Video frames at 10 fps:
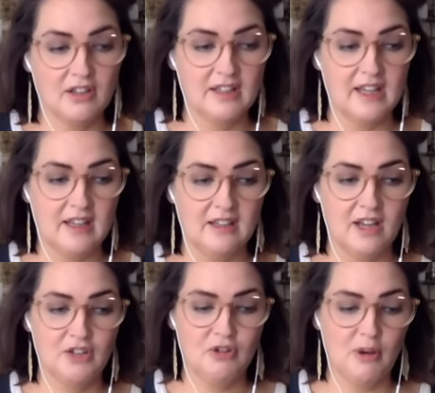yeah,
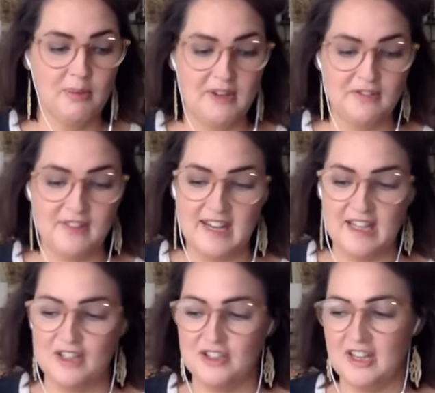I grew up in a
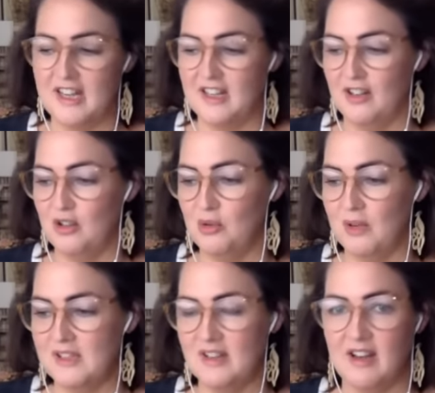village, and I
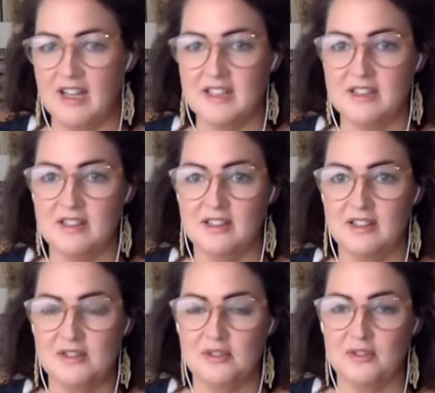always liked
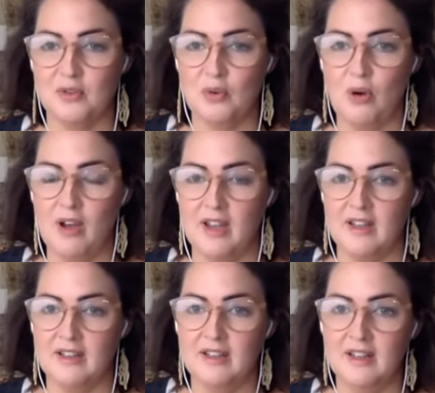sort of quiet.